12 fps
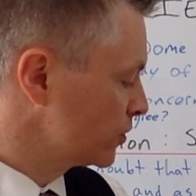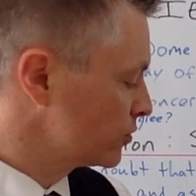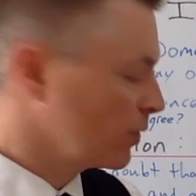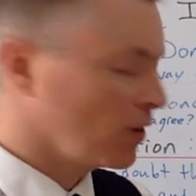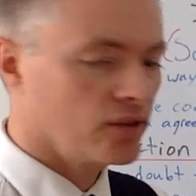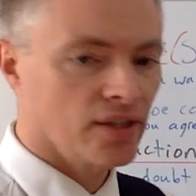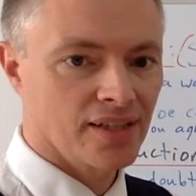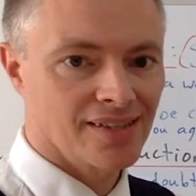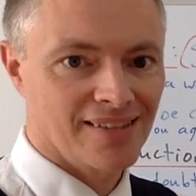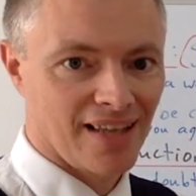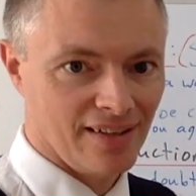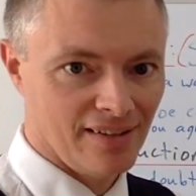respond and
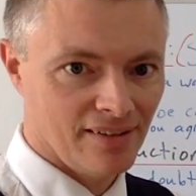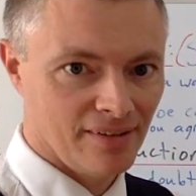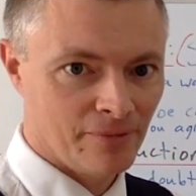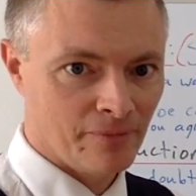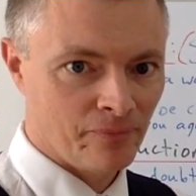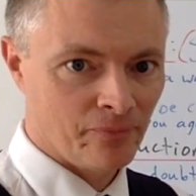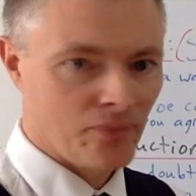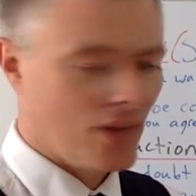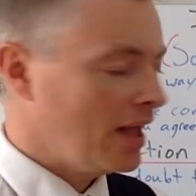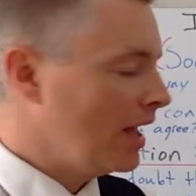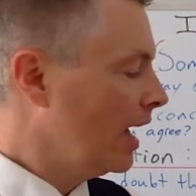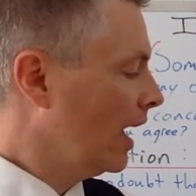extend.
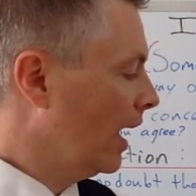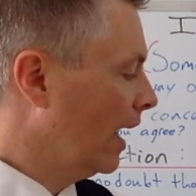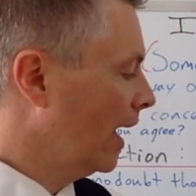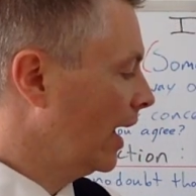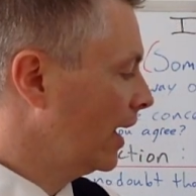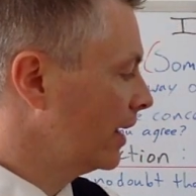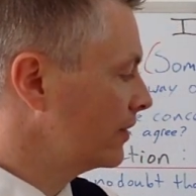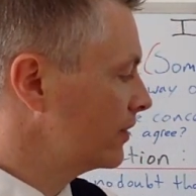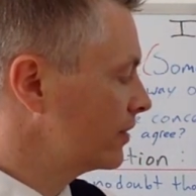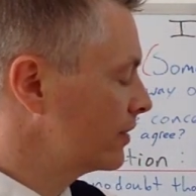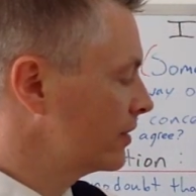And